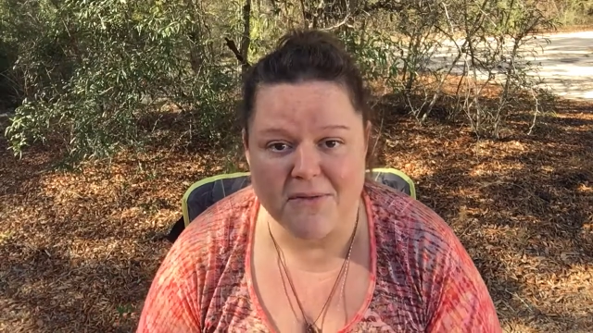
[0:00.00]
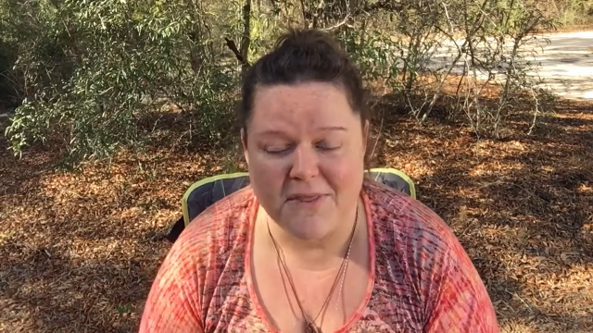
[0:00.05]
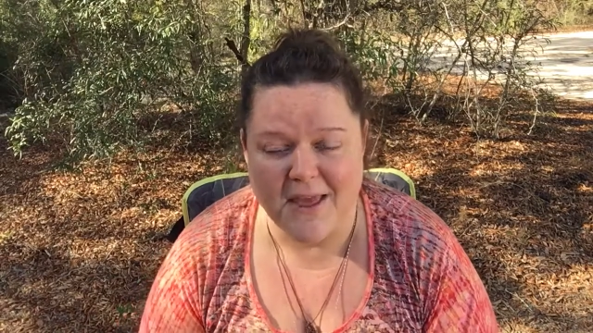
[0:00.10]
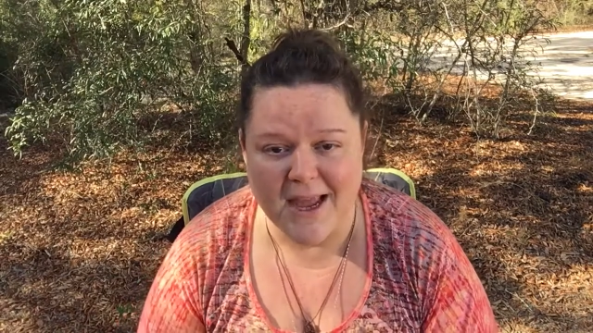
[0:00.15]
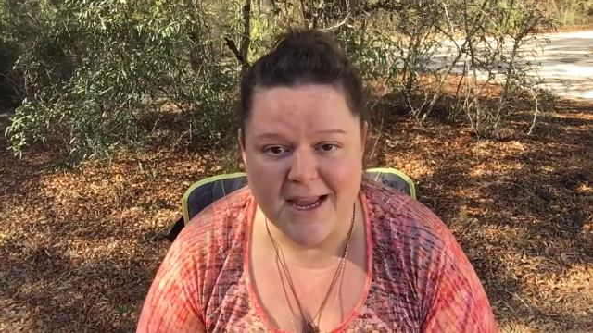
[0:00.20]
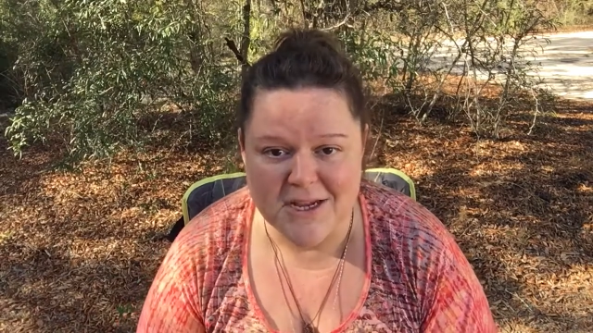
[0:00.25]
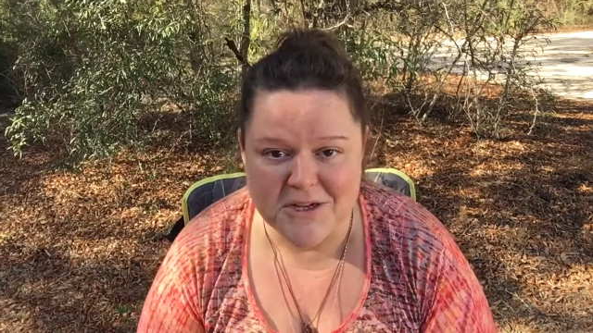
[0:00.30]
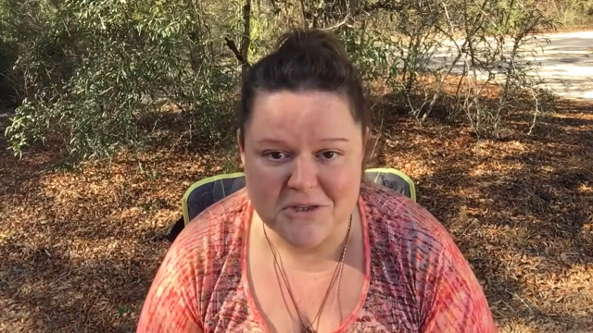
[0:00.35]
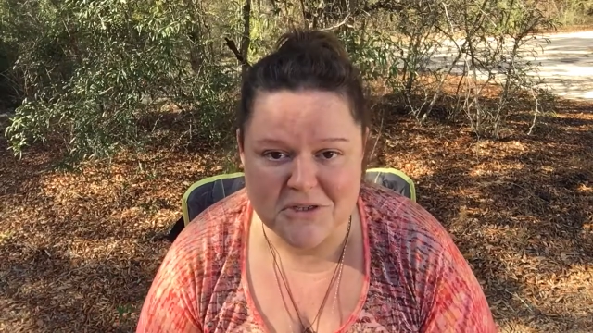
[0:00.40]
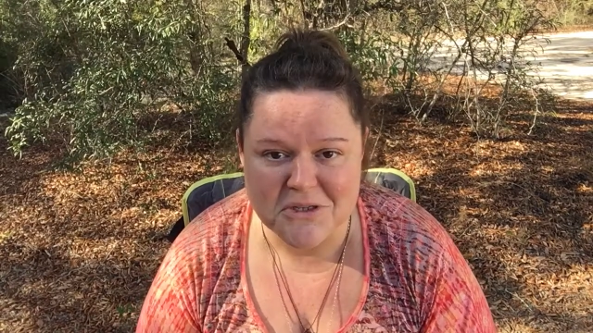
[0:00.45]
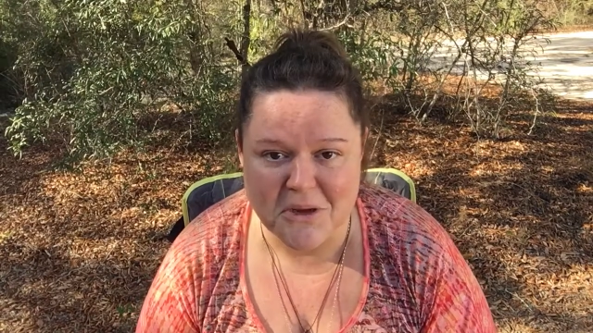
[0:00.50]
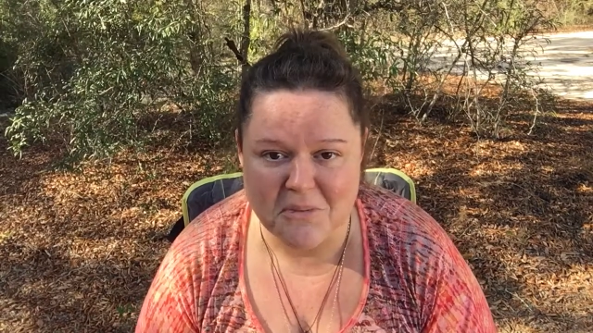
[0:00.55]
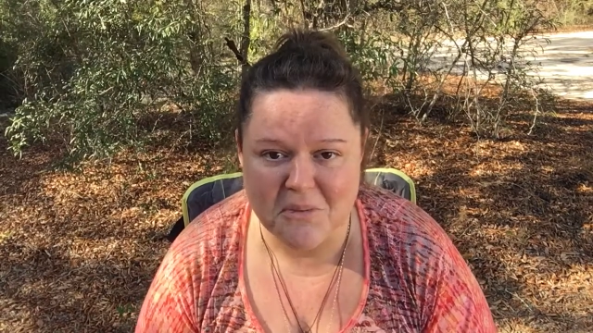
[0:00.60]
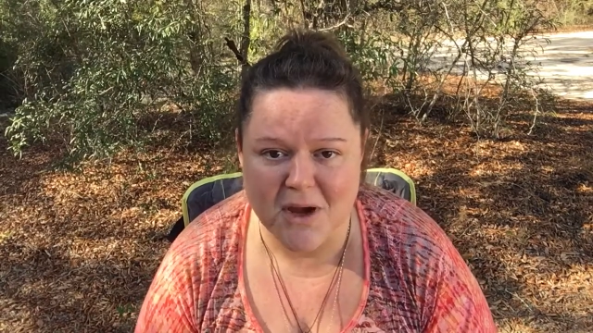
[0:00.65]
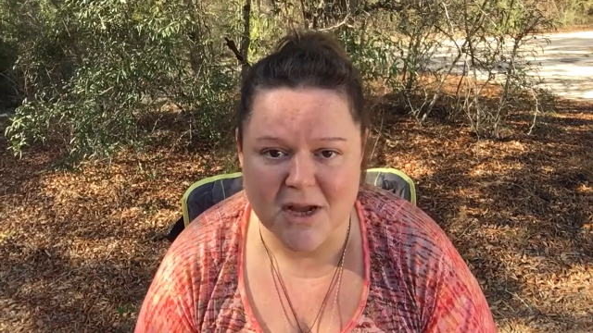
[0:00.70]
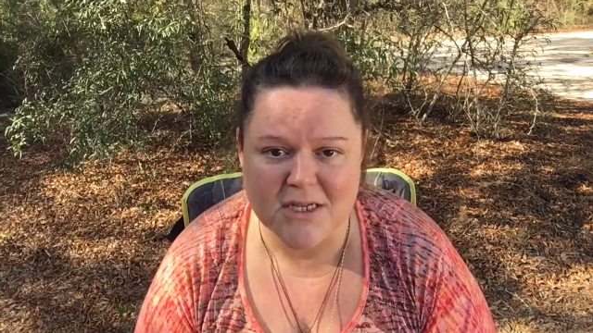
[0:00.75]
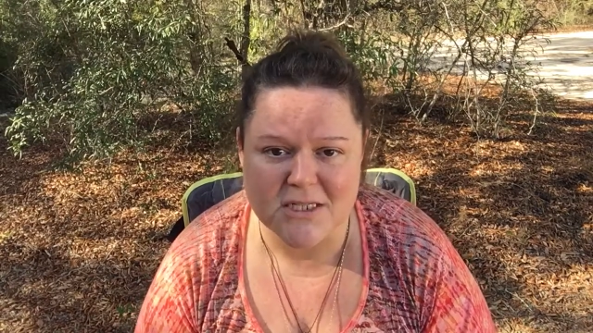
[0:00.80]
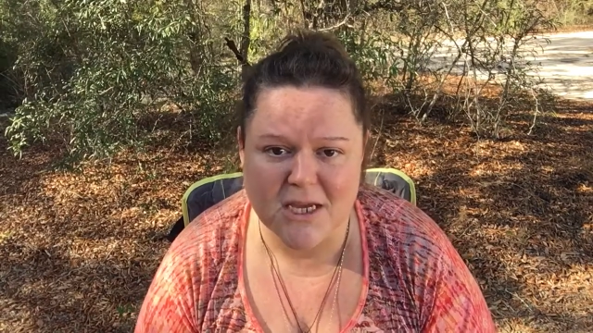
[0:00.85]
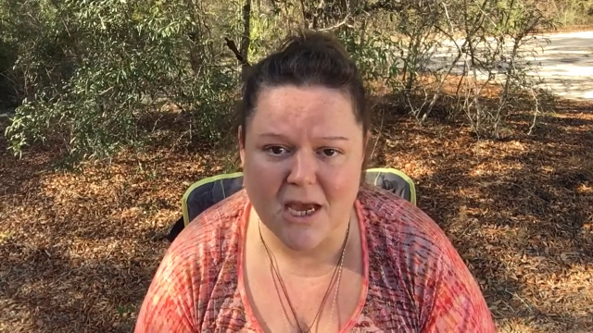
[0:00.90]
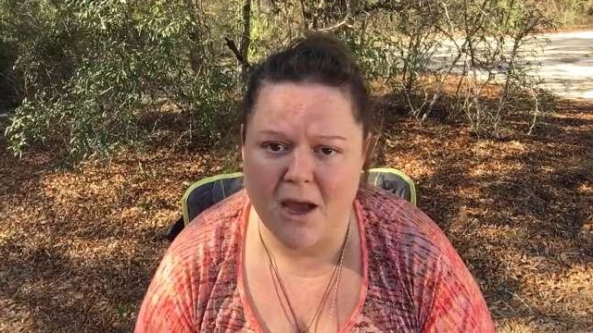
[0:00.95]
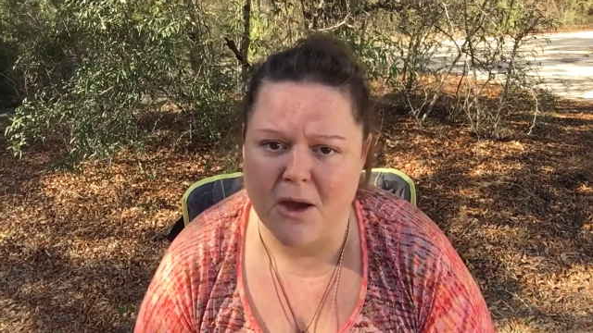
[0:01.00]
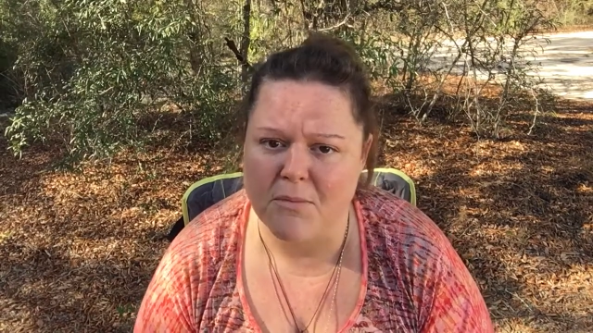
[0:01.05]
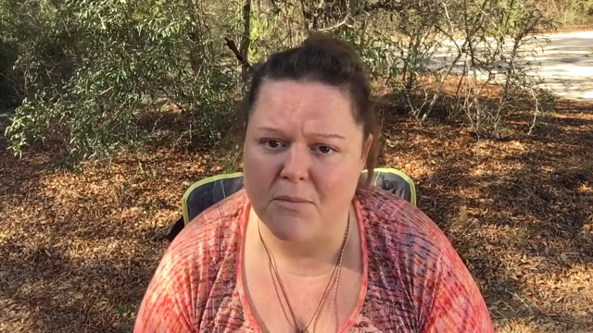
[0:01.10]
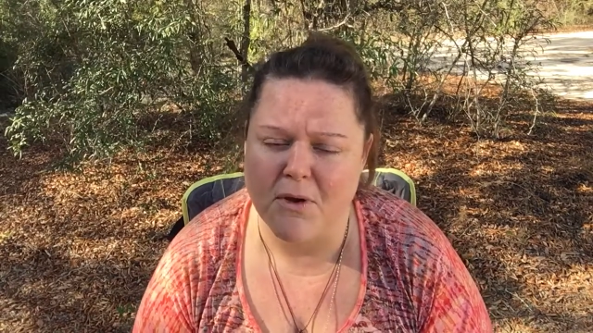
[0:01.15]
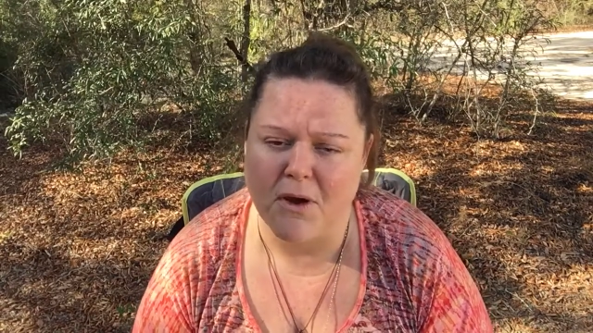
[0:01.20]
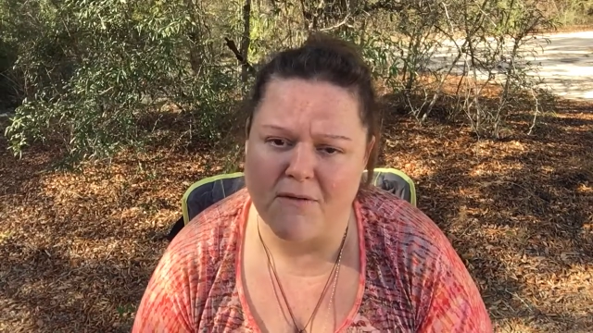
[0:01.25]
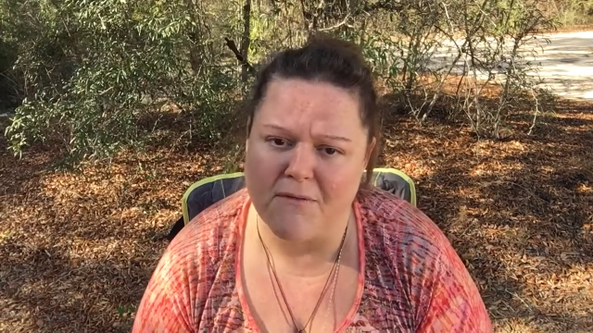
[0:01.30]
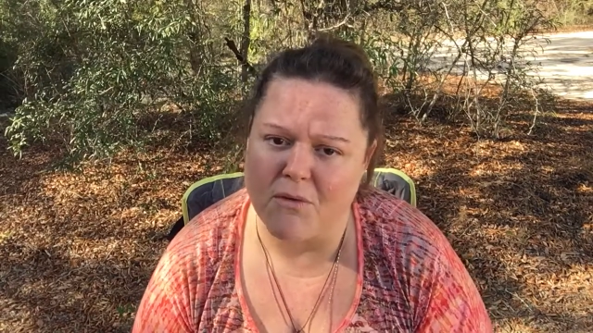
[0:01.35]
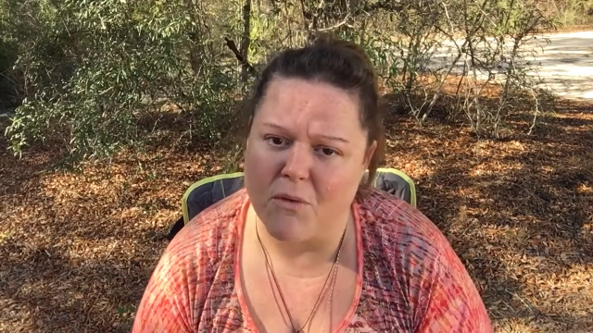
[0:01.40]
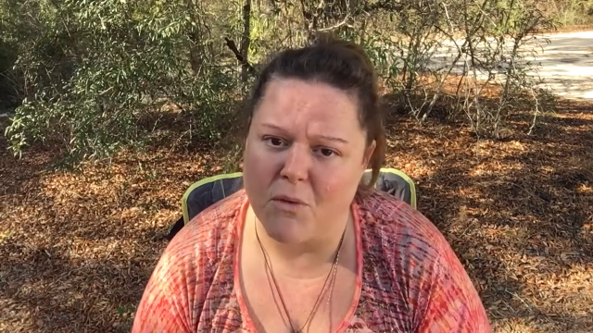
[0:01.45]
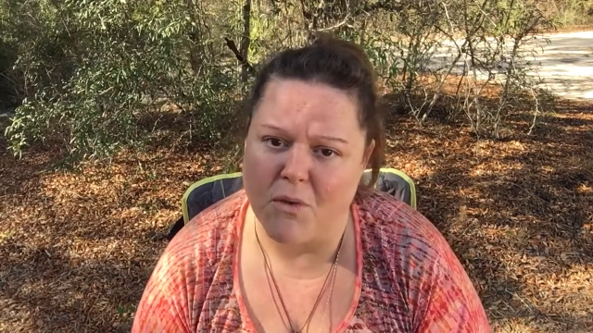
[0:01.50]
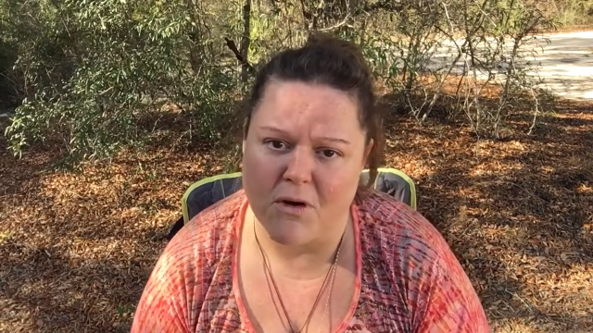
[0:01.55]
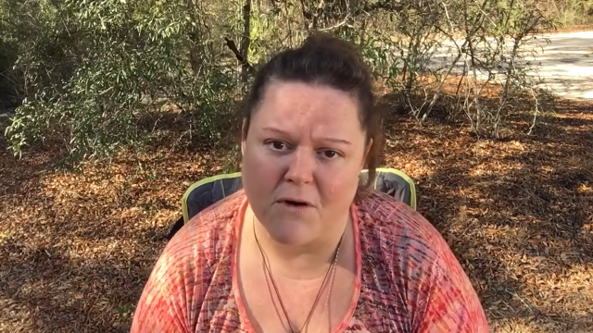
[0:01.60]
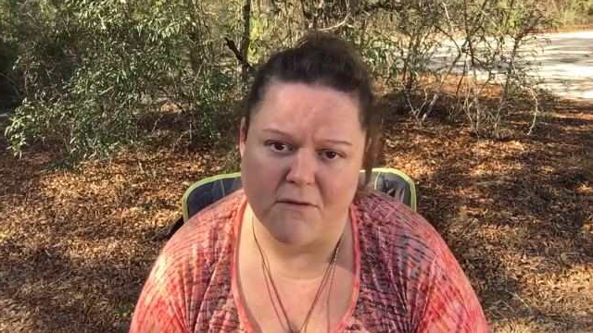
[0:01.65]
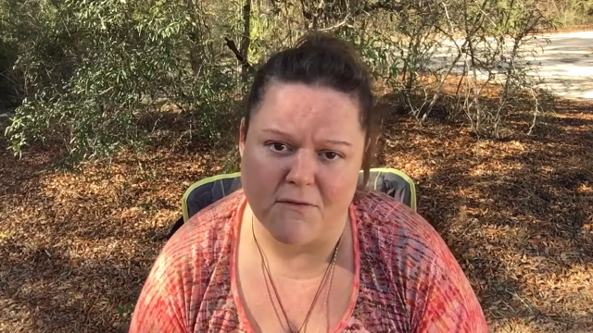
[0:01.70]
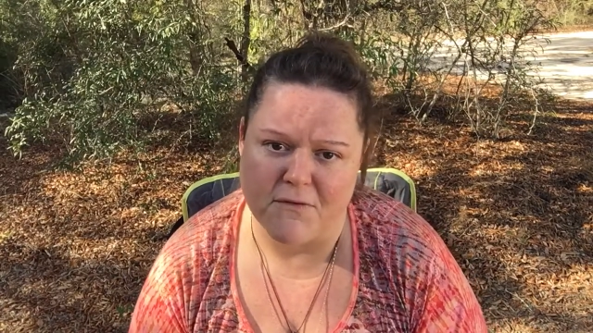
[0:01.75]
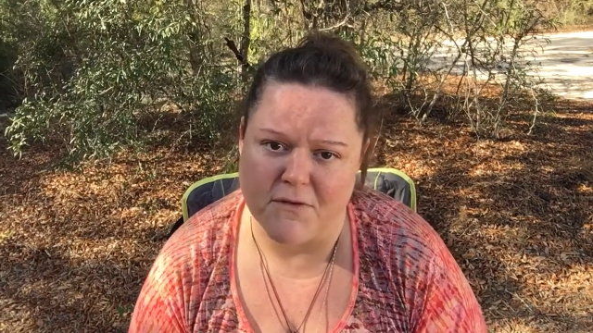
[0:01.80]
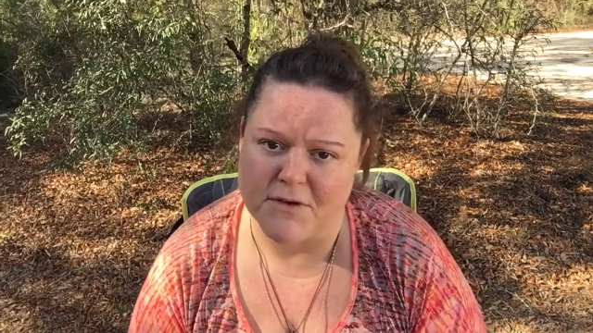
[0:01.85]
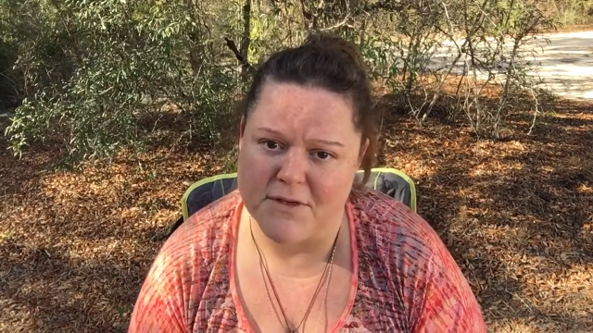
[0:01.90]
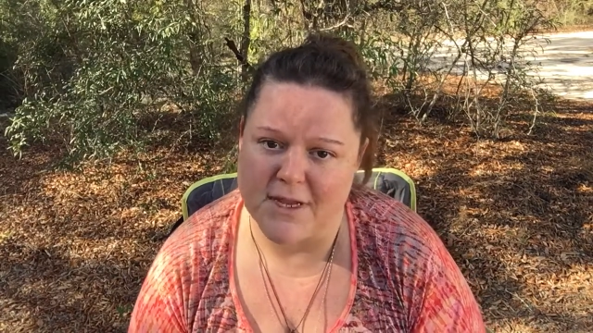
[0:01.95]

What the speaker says: Thank you so much. I hope you have a wonderful